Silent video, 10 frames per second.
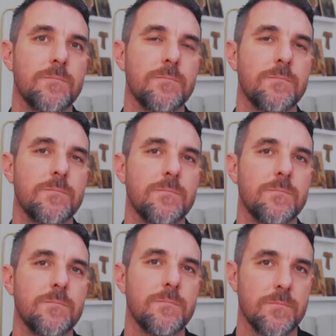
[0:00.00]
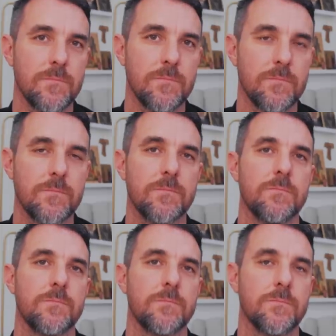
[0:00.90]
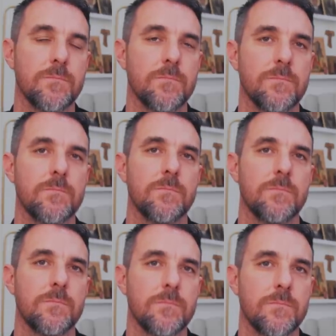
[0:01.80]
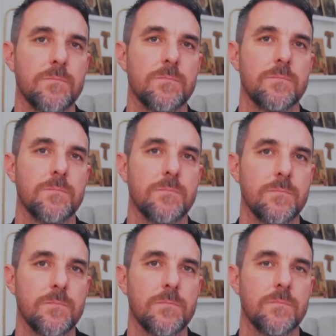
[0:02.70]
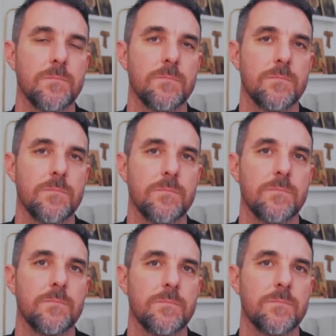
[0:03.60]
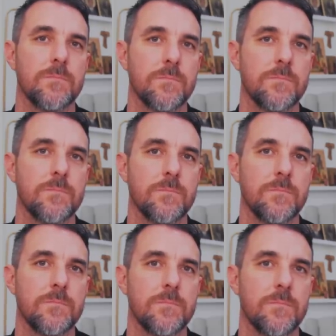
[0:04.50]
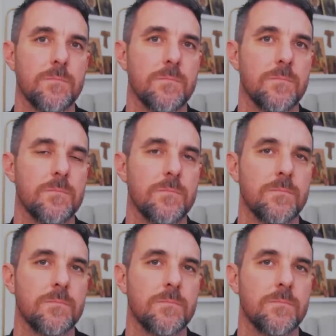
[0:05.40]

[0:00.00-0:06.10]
The person shown says nothing.